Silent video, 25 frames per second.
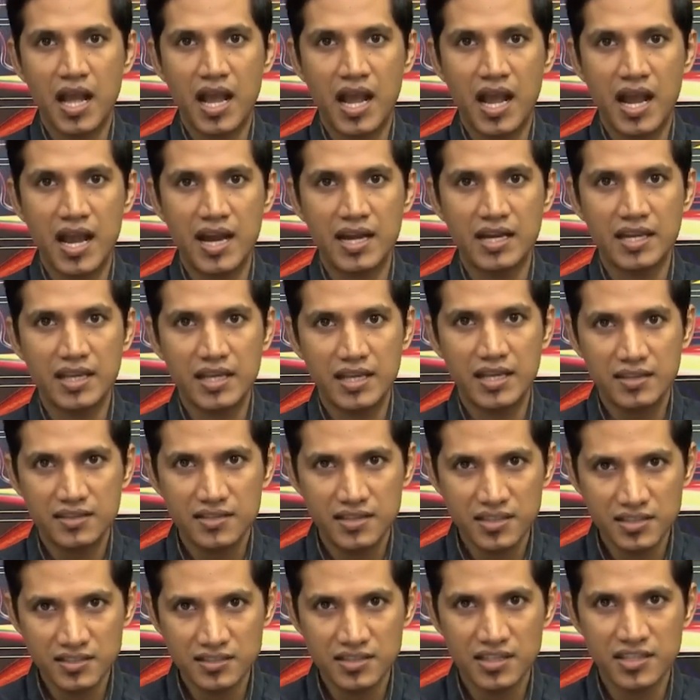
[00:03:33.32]
And
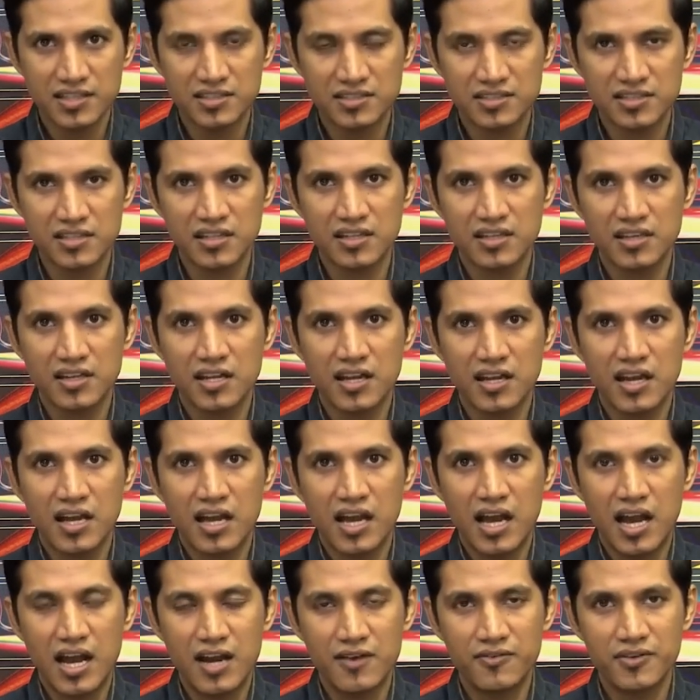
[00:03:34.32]
in this lecture,
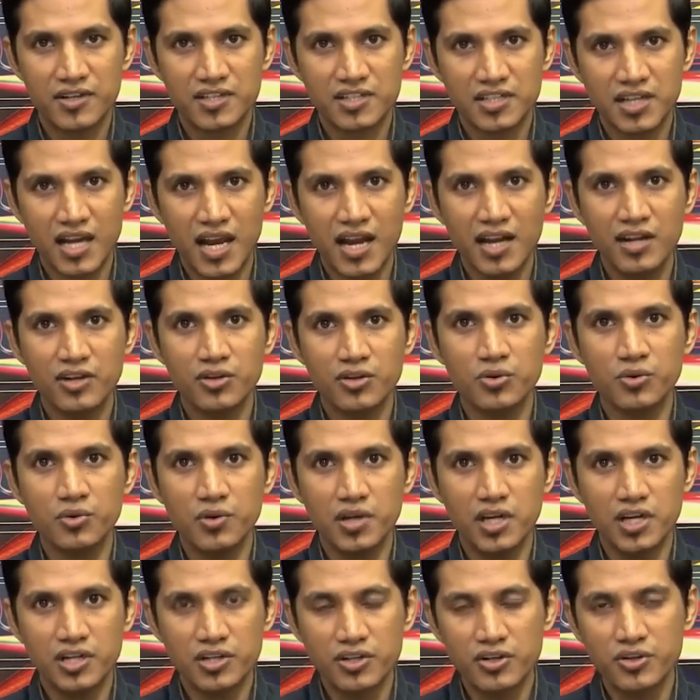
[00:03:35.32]
I will try
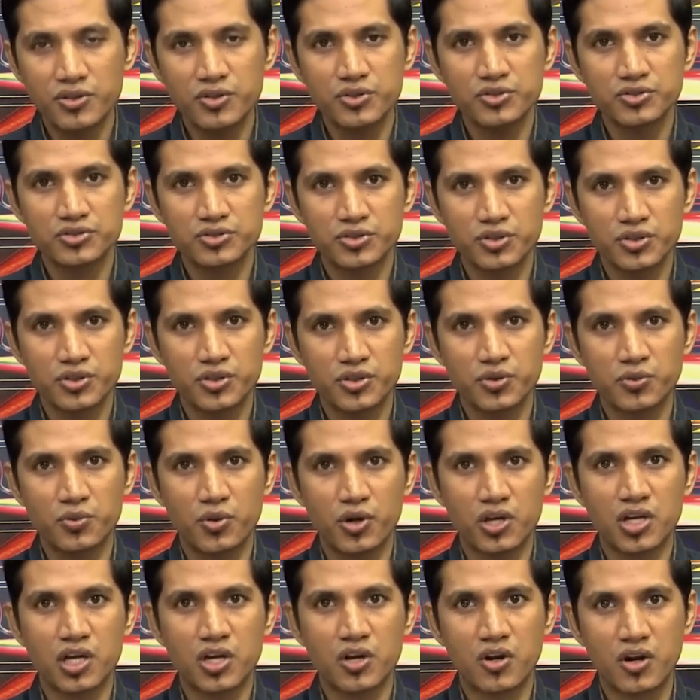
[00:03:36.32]
to introduce to you
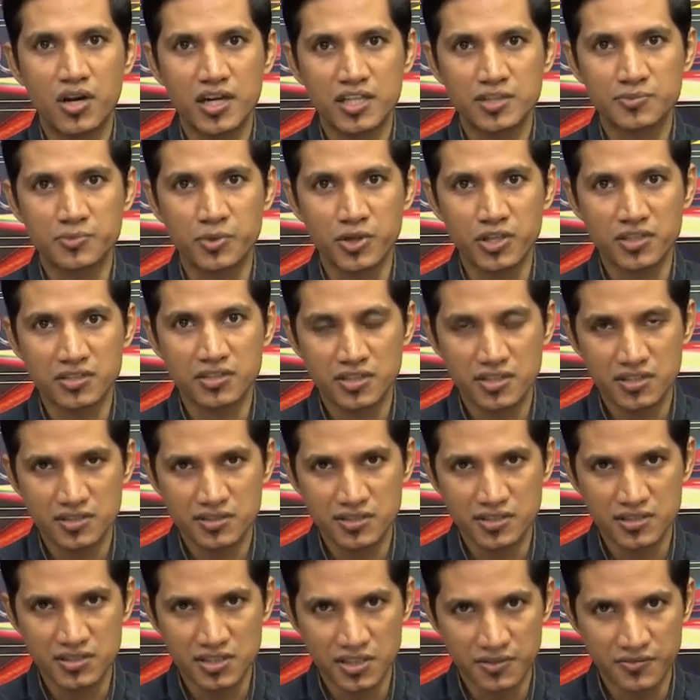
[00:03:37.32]
what are called as potential
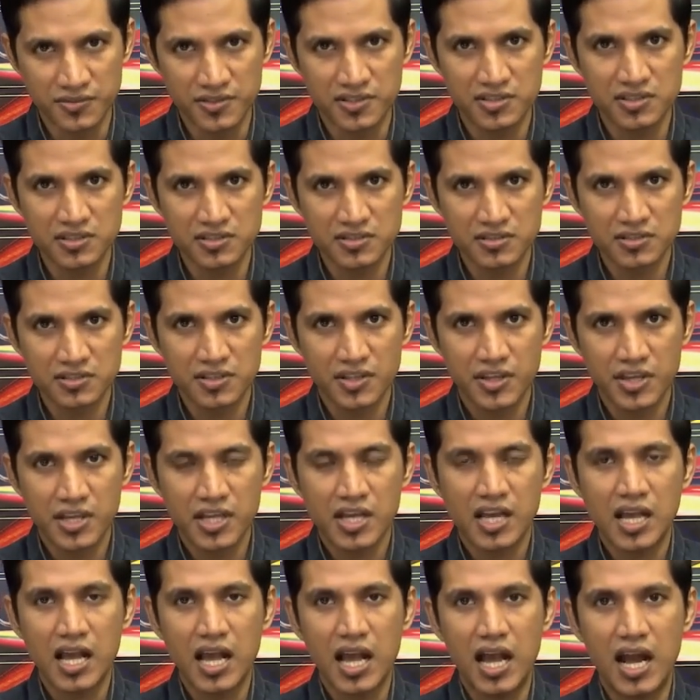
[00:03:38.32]
energy surfaces,
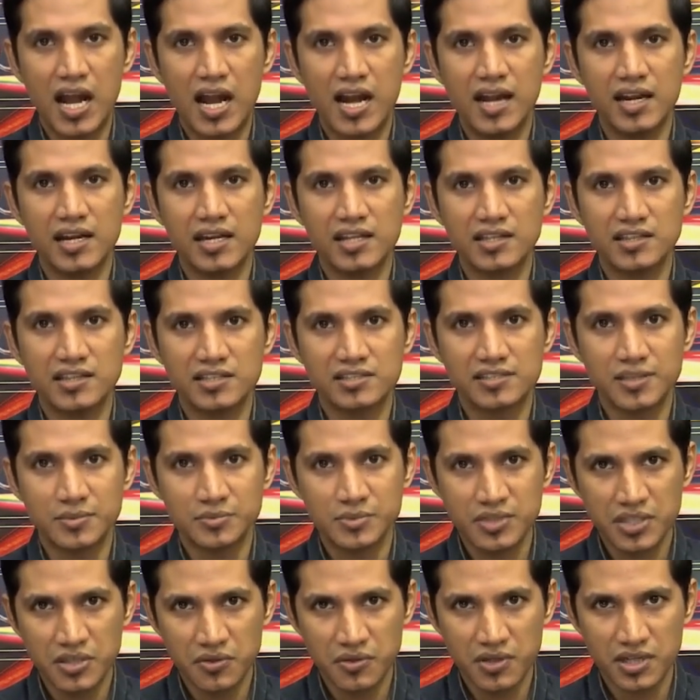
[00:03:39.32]
and in the
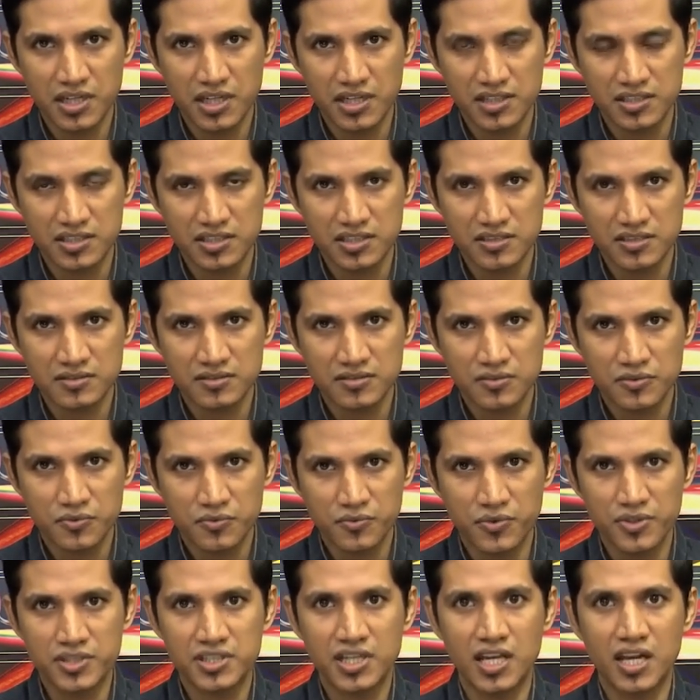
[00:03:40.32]
subsequent lectures
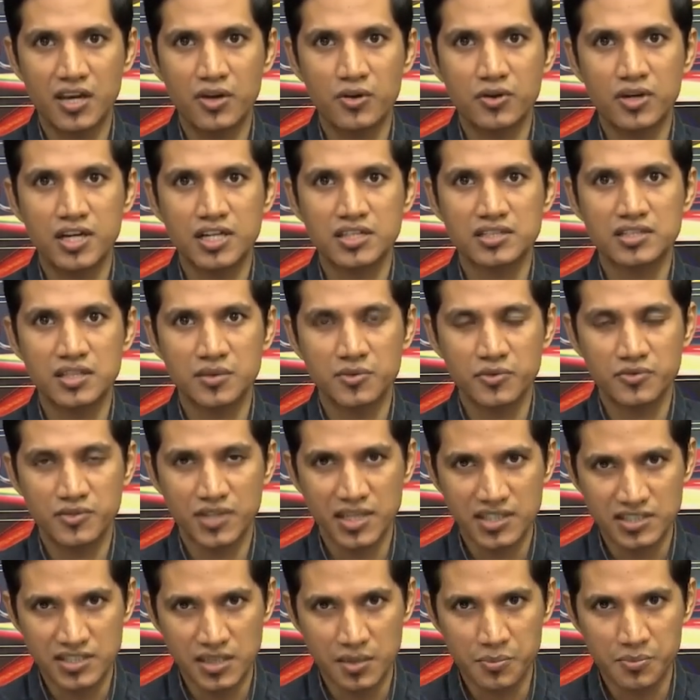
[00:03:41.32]
we shall look at some of
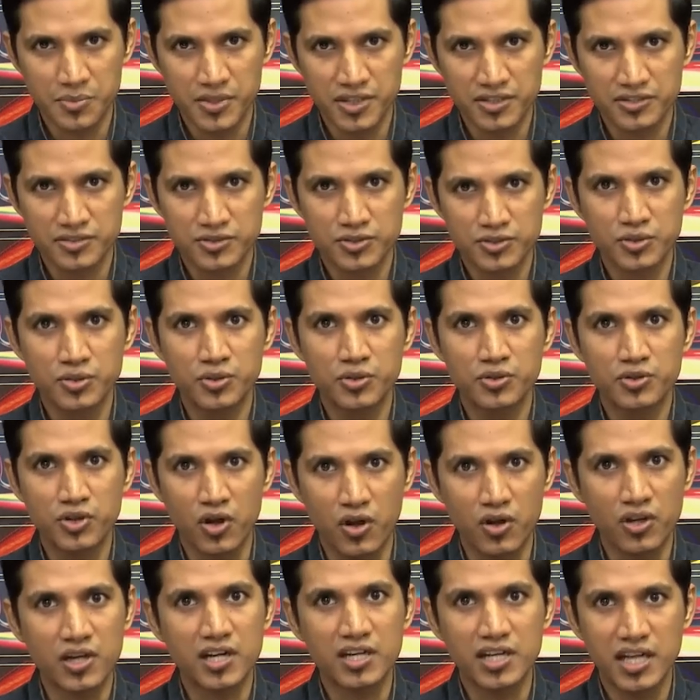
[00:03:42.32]
the examples to
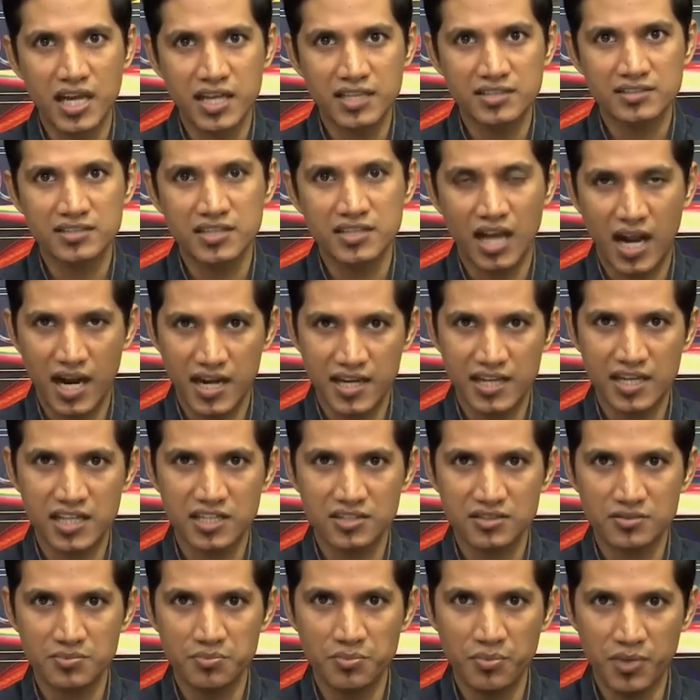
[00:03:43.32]
concretize the
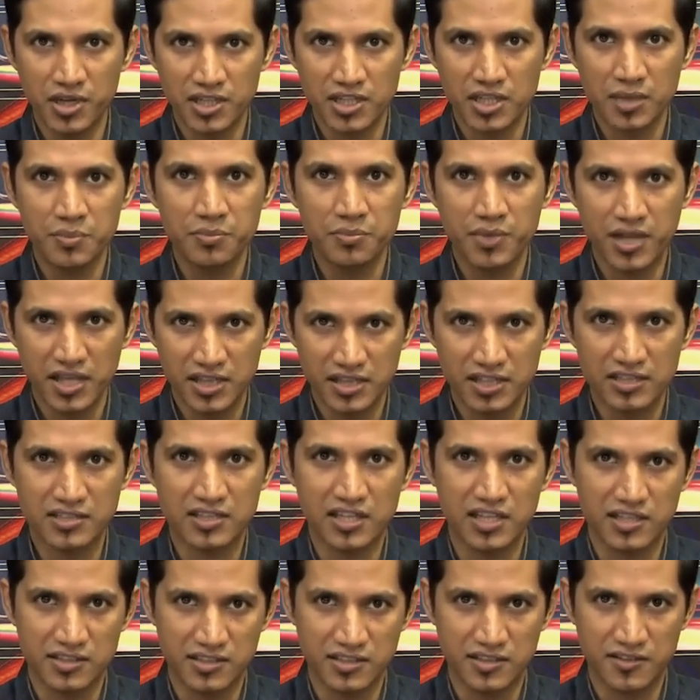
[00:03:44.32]
ideas built up in this
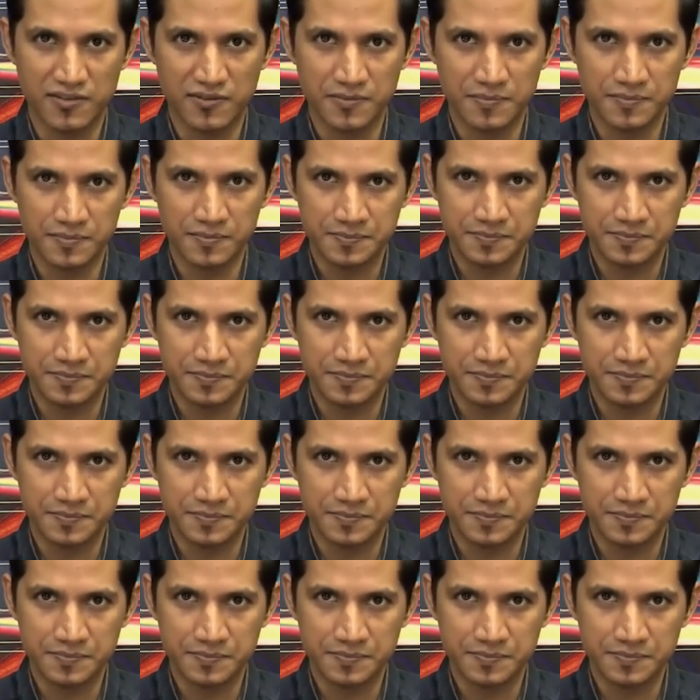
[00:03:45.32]
lecture.